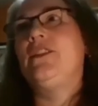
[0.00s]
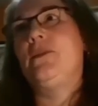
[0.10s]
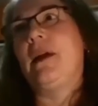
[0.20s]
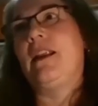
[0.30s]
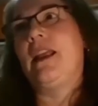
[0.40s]
then I
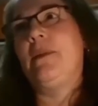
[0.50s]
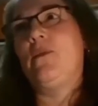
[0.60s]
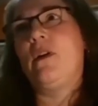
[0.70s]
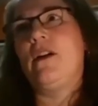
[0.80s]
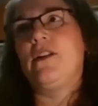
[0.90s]
do my
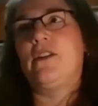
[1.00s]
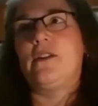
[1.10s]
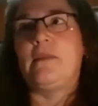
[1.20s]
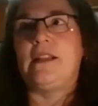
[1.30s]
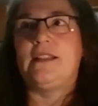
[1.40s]
lemon
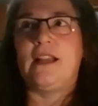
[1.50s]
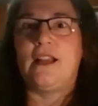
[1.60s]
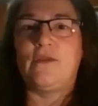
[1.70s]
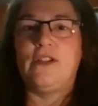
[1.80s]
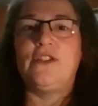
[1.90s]
water, my
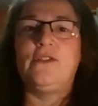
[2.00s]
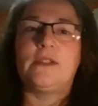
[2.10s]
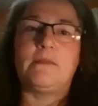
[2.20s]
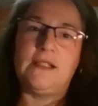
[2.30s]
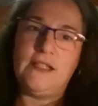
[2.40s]
celery
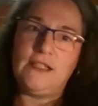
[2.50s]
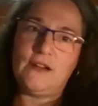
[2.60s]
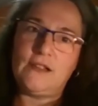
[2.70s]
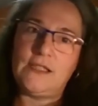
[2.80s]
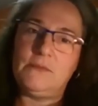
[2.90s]
juice, my
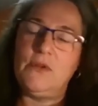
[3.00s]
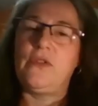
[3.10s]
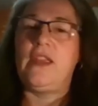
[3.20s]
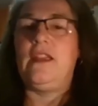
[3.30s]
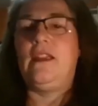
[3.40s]
detox
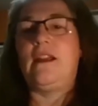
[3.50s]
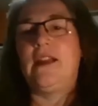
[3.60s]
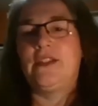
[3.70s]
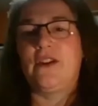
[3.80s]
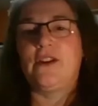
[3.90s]
smoothie.
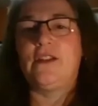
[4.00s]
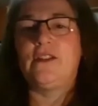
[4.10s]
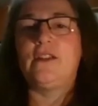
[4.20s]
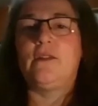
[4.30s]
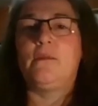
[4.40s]
I
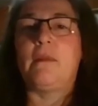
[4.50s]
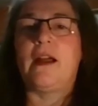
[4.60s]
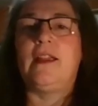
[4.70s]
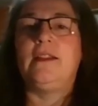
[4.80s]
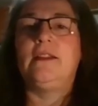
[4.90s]
started
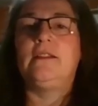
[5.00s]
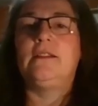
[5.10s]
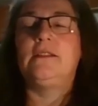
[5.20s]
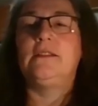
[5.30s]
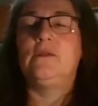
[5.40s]
my
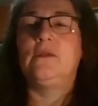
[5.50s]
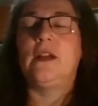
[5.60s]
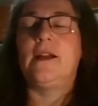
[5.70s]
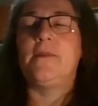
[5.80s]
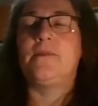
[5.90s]

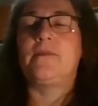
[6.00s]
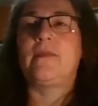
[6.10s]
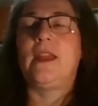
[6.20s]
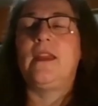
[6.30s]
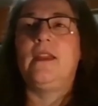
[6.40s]
um,
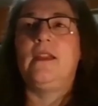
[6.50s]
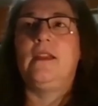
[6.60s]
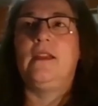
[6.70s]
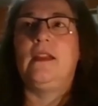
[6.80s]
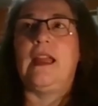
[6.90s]

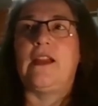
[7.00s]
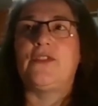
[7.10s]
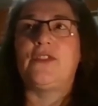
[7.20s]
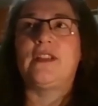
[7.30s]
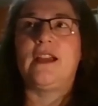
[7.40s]

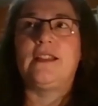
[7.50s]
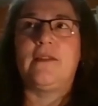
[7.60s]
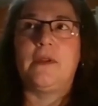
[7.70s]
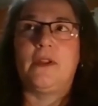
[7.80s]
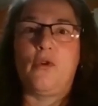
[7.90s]
exercise.
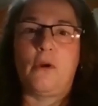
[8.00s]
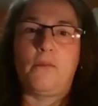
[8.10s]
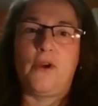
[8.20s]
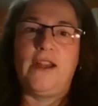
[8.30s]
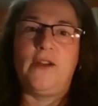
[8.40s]
I've
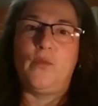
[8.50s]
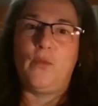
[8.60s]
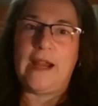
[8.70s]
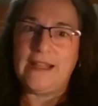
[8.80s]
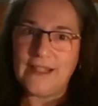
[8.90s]
incorporated
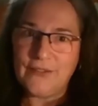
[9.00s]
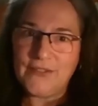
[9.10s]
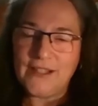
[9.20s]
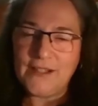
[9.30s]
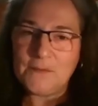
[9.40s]

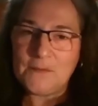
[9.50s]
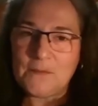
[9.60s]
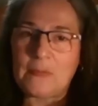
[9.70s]
weightlifting,